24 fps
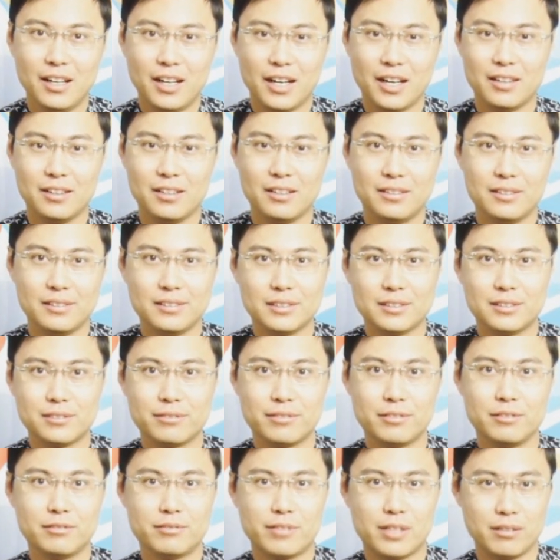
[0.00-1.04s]
And this is
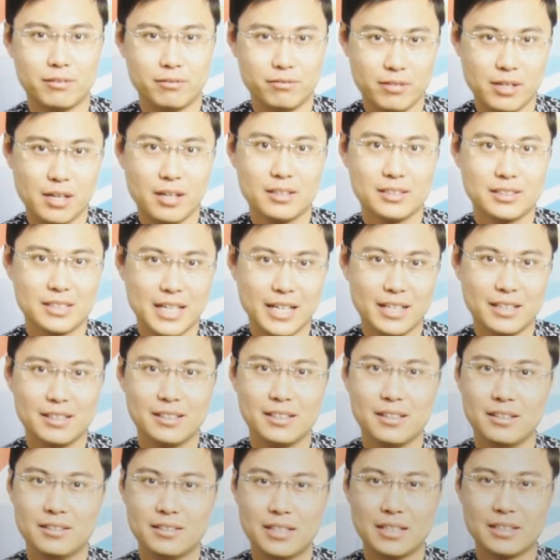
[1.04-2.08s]
Fu from
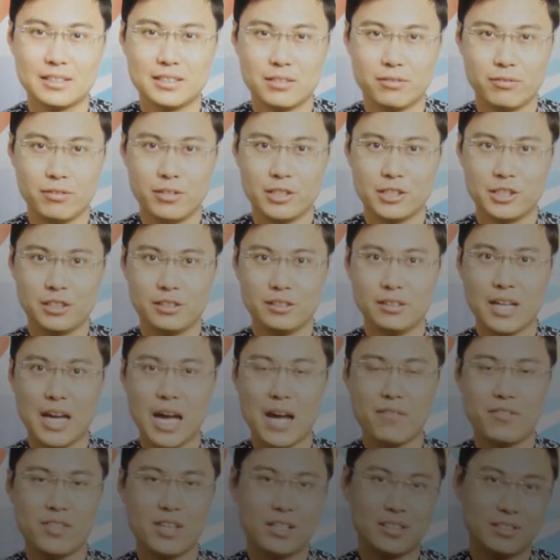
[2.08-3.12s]
Foxtech. Thanks for watching.
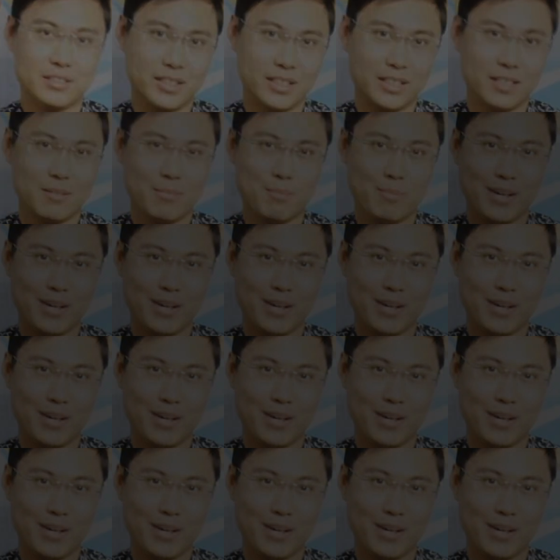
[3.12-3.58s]
Have a nice day.